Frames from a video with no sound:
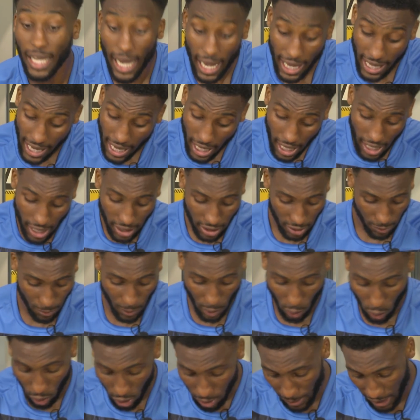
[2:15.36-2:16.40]
Yeah. It's
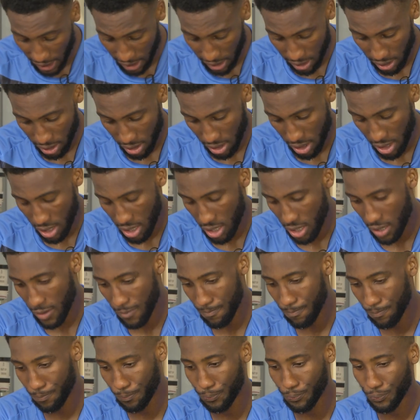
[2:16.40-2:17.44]
been good, man.
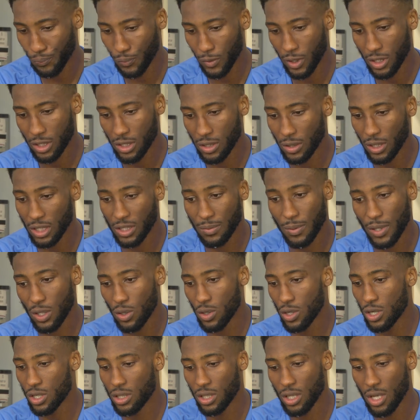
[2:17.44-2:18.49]
It's been
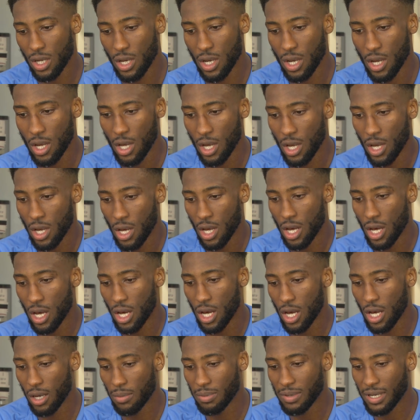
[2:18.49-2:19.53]
good.
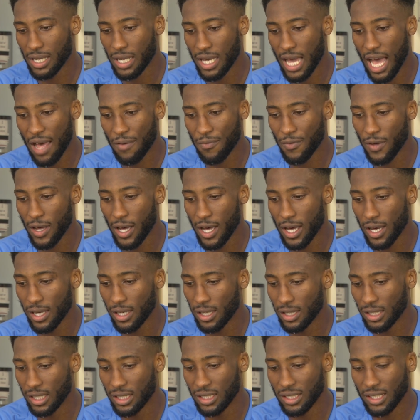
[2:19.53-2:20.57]

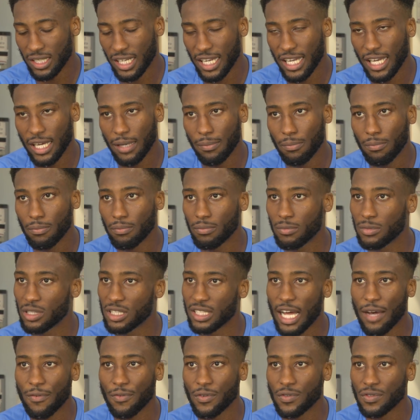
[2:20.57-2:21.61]
Gaffer and his team,
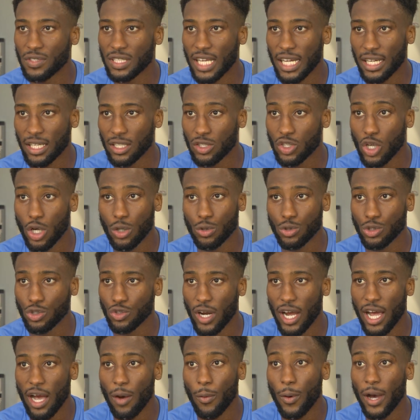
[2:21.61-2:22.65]
staff have set the tone
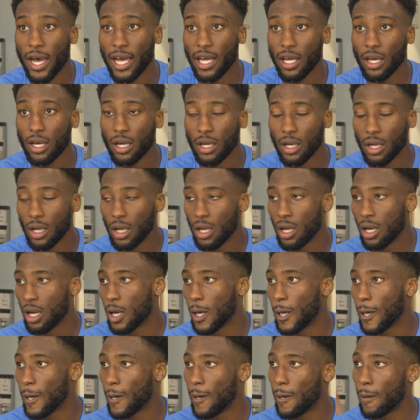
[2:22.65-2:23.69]
straight away.
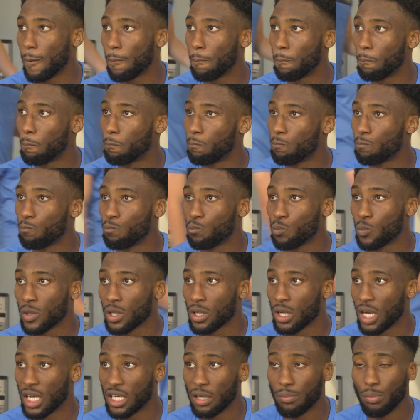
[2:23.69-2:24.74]

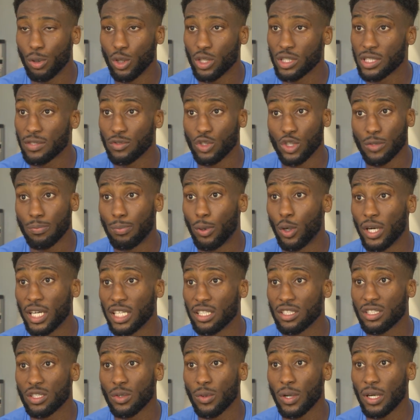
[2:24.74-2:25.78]
And the boys have just bought
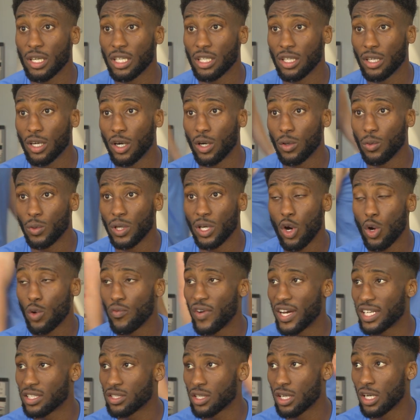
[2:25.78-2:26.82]
into it, you know. We know
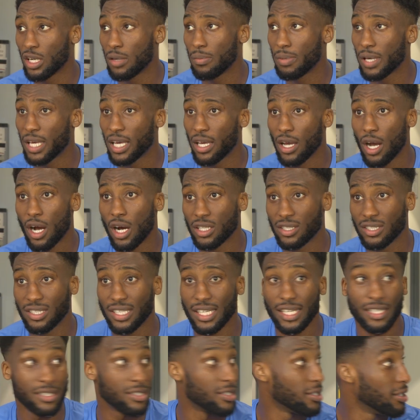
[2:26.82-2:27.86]
that it's going to be a hard
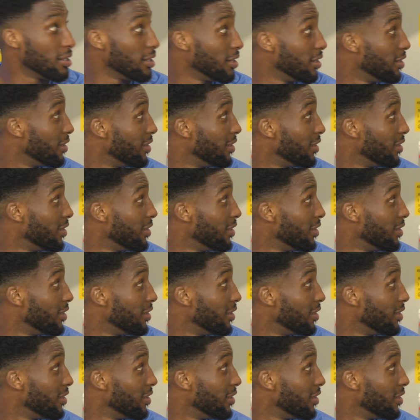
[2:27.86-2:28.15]
season.